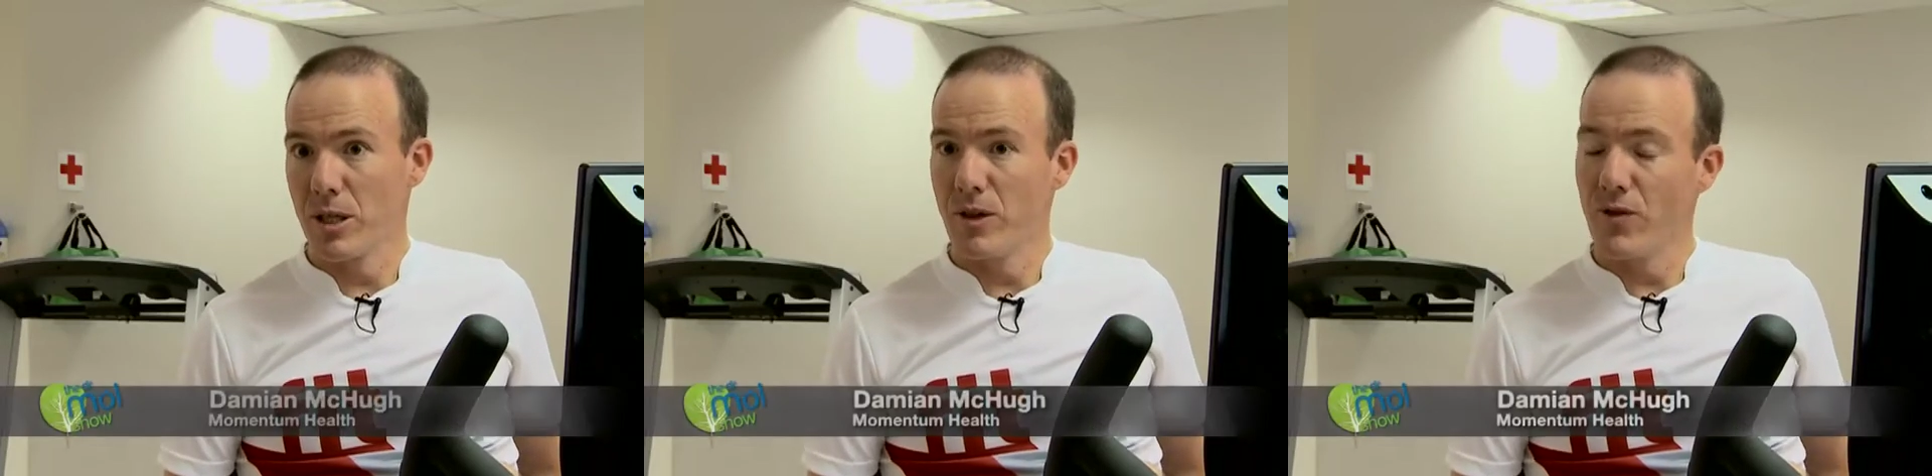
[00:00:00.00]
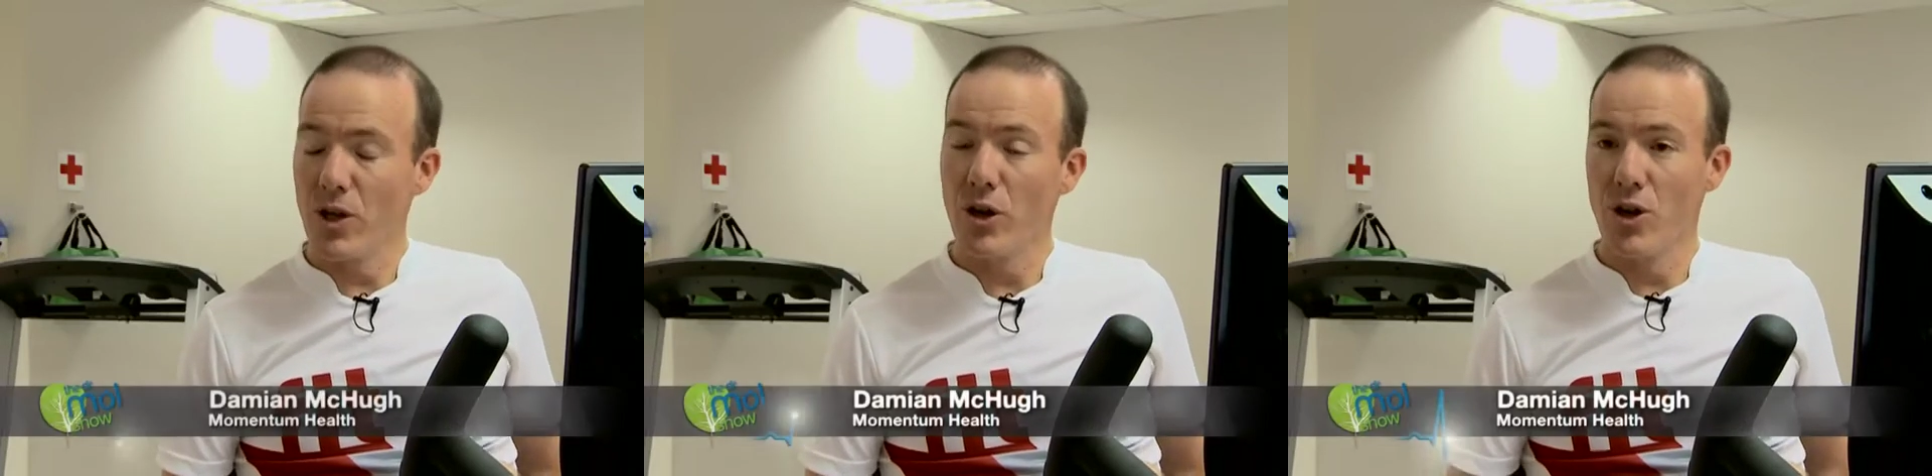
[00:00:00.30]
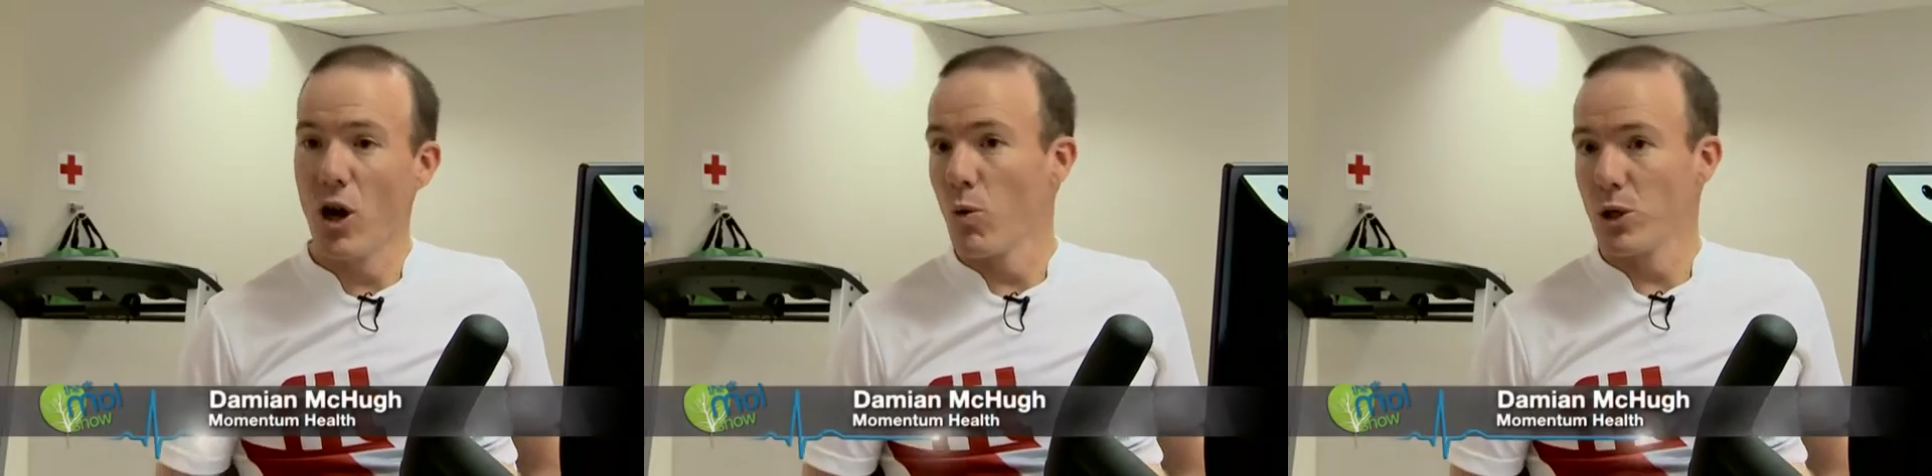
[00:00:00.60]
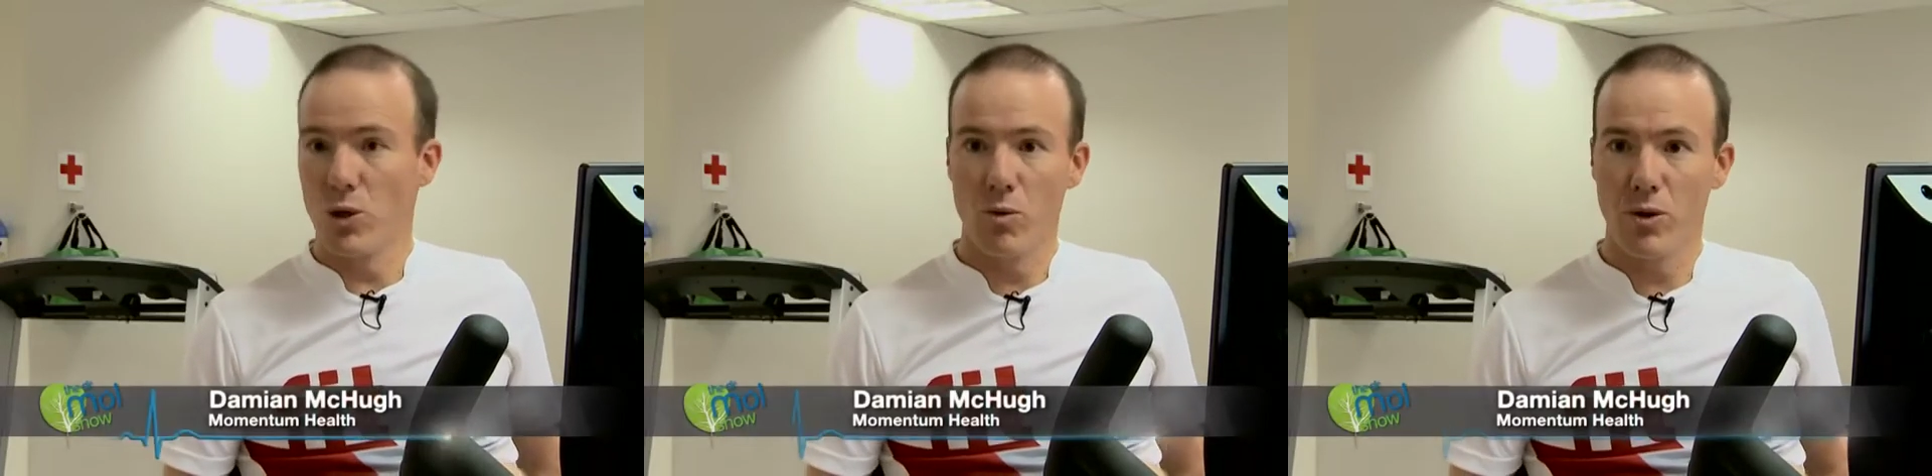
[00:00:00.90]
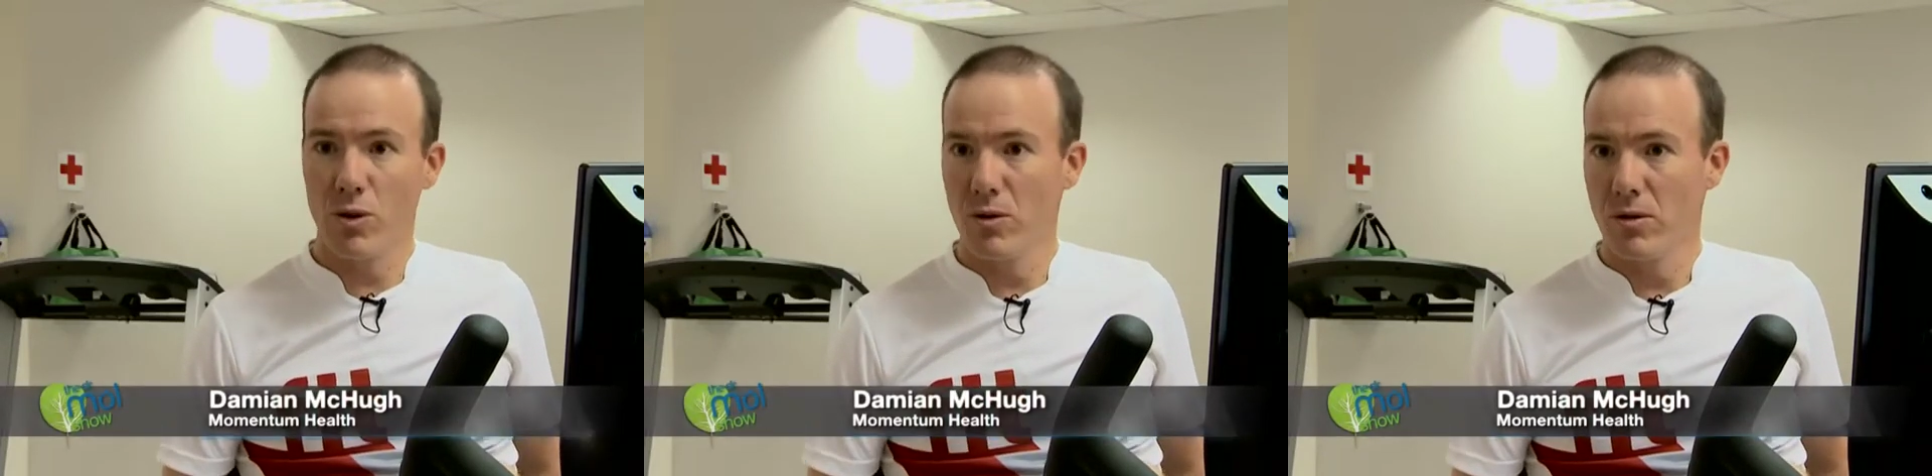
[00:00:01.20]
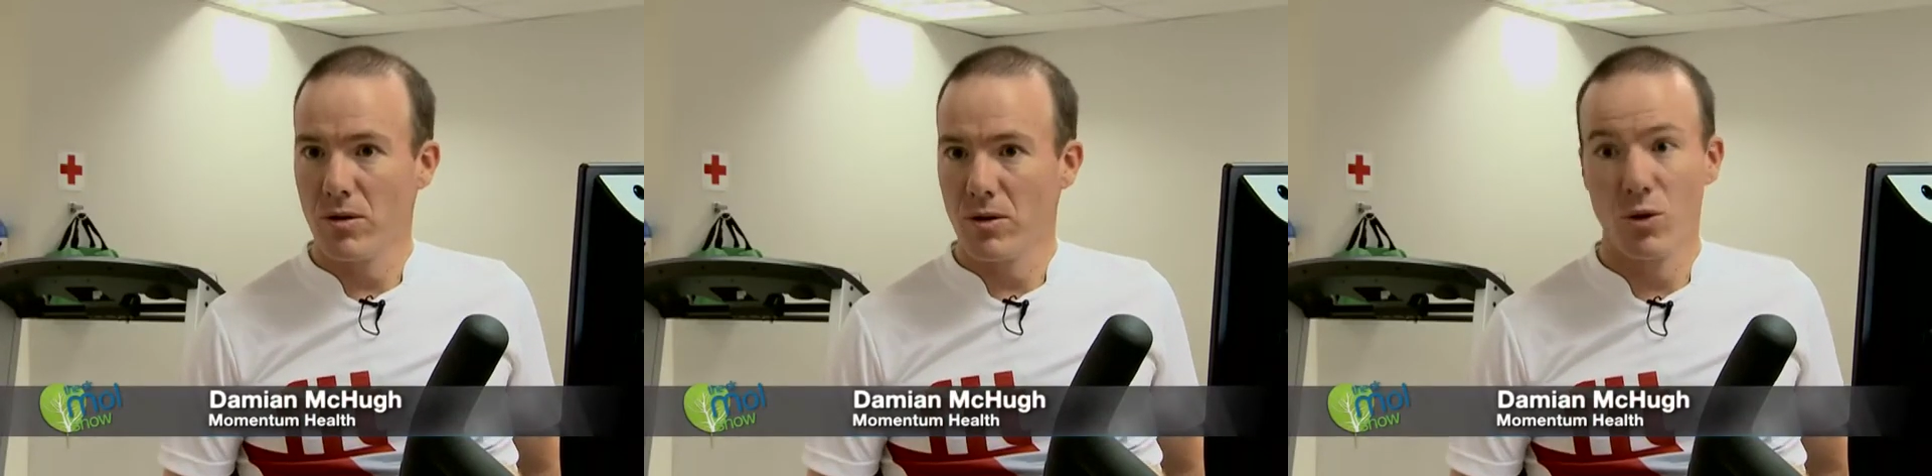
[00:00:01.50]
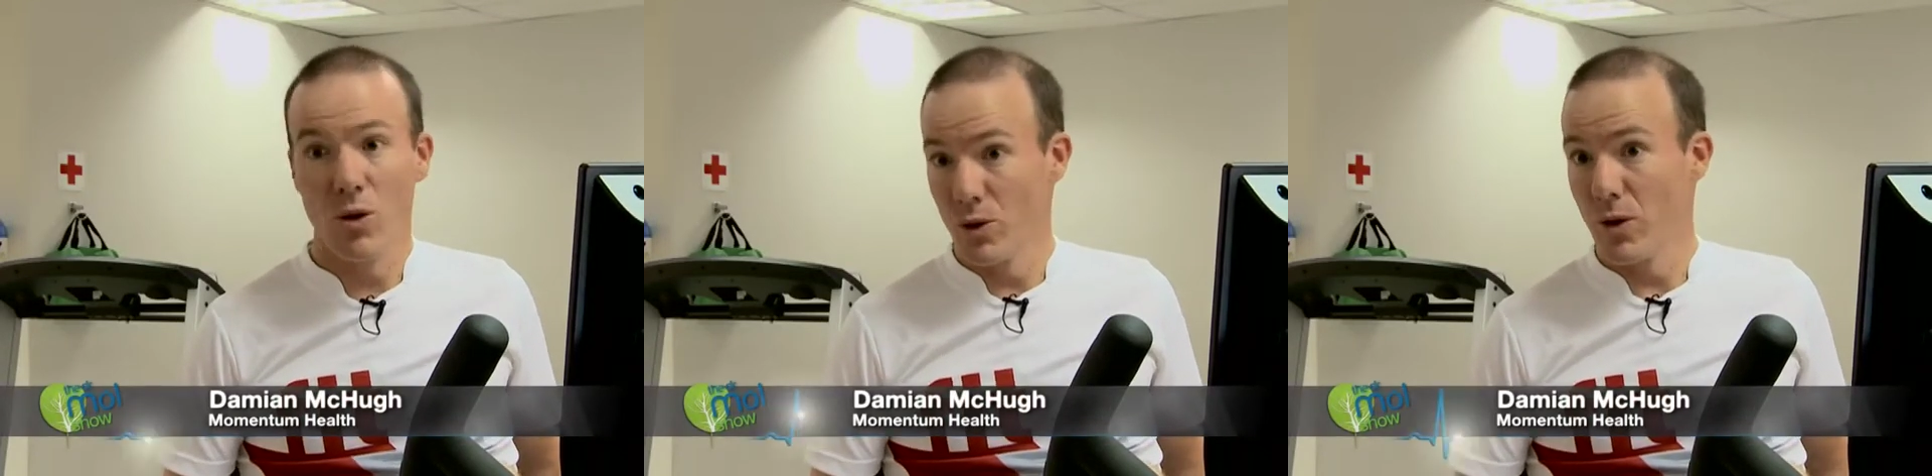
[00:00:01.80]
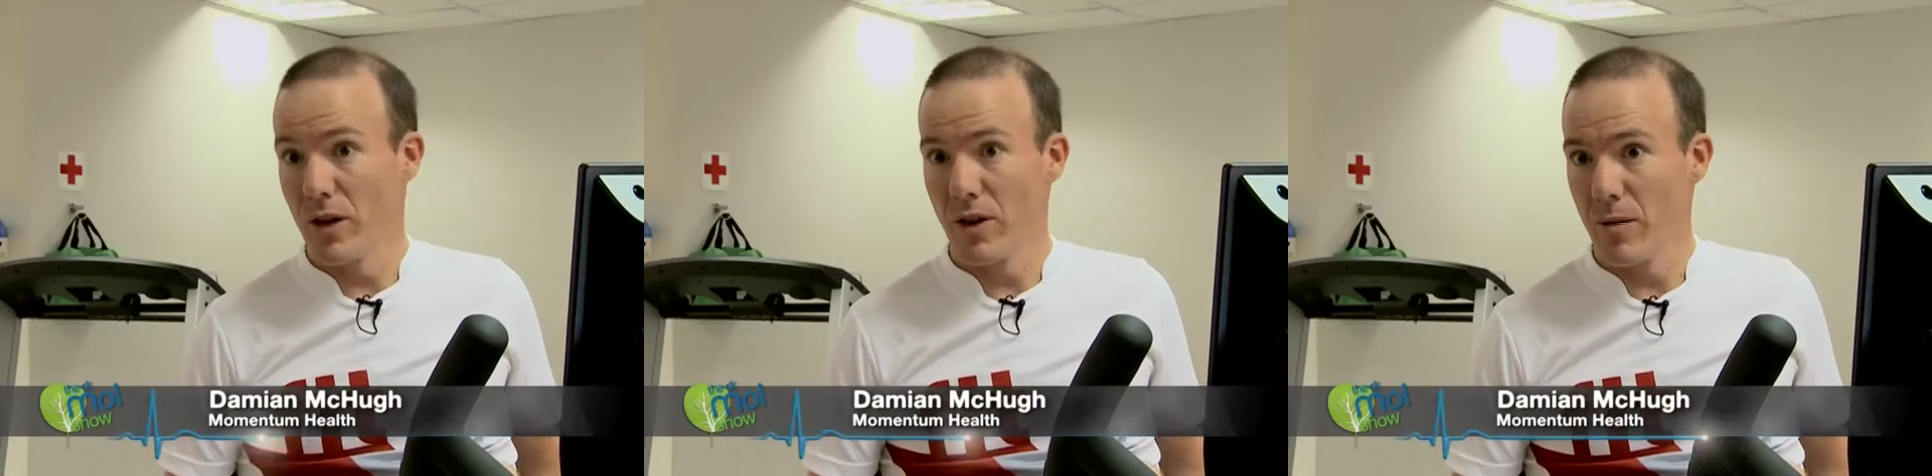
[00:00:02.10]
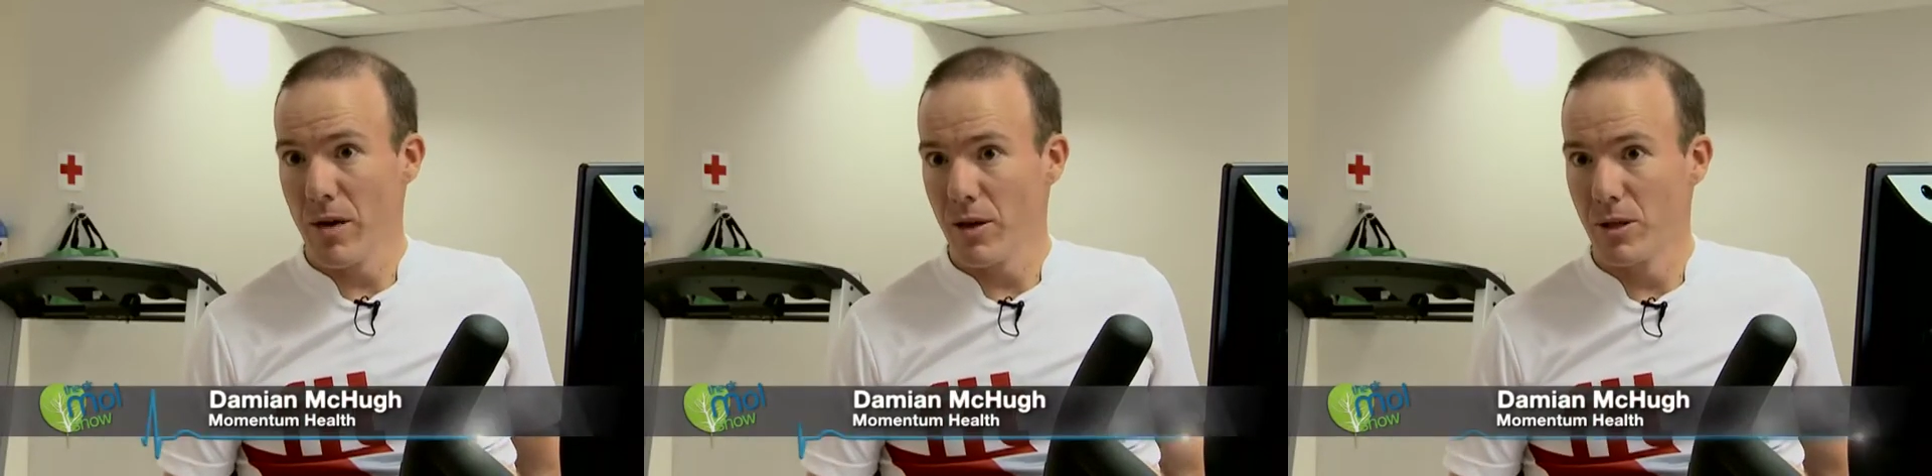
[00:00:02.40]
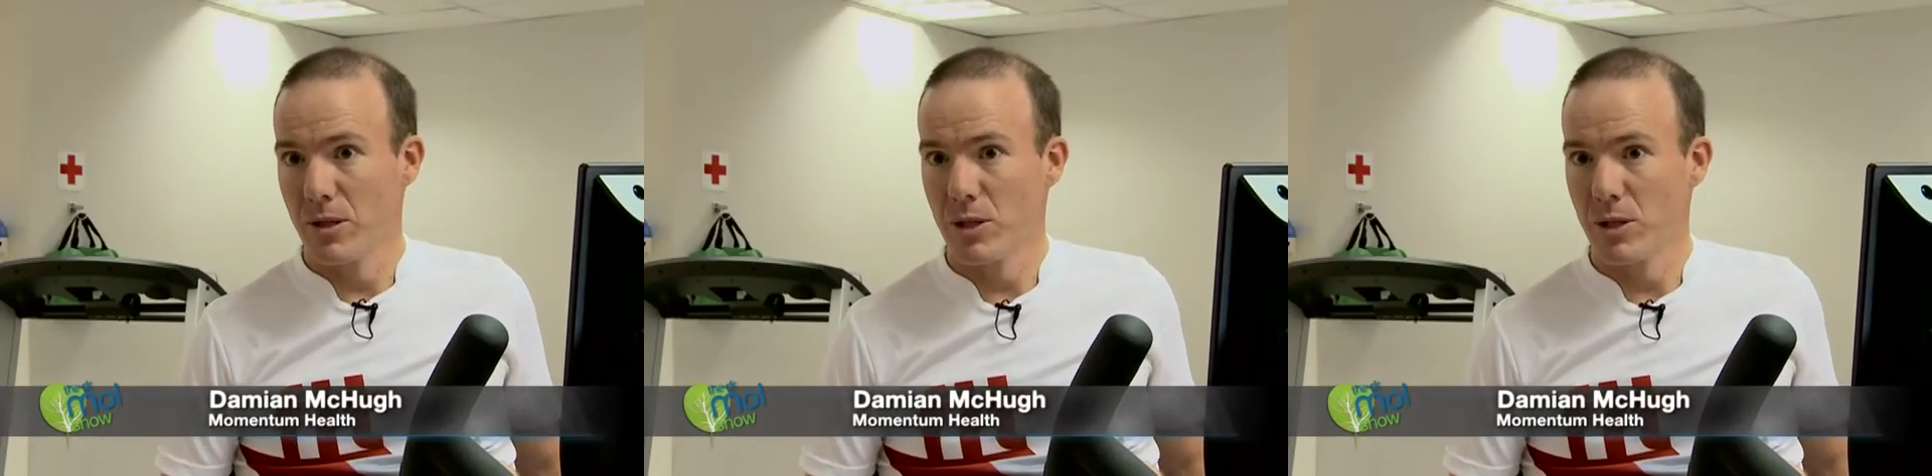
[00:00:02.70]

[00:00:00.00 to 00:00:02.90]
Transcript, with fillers: And if you don't know what's wrong with you, you can't do anything about it.